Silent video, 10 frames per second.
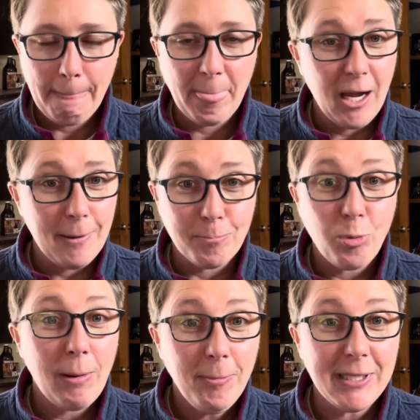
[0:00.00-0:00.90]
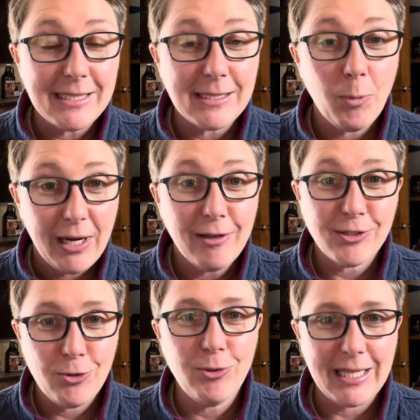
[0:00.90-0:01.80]
Probably someone
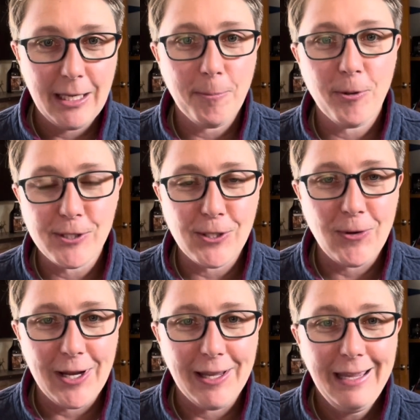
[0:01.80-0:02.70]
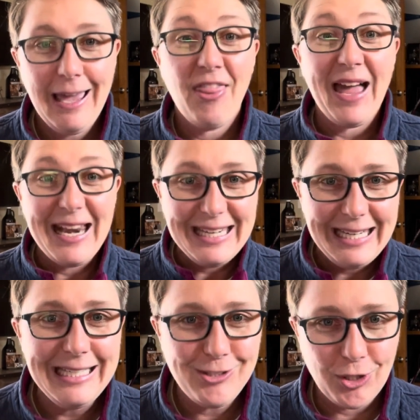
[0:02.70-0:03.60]
else who's in a persona that
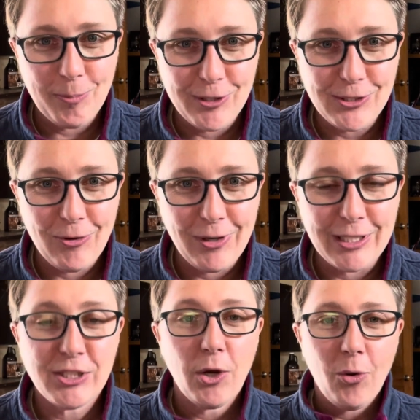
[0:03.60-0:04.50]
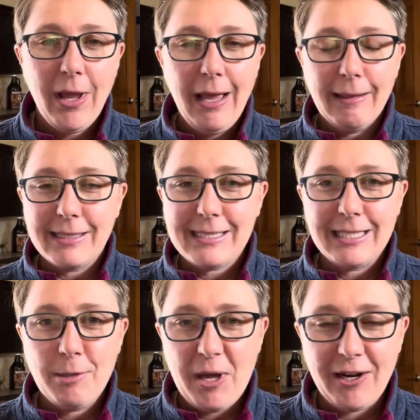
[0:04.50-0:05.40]
needs your persona. So let's
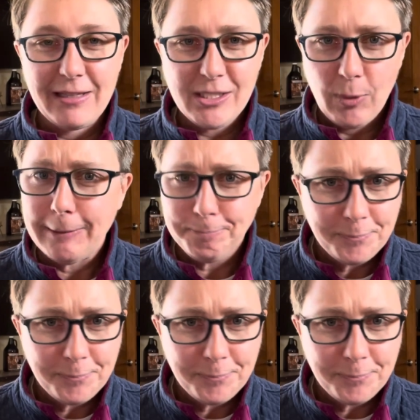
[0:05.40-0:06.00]
think about it this way.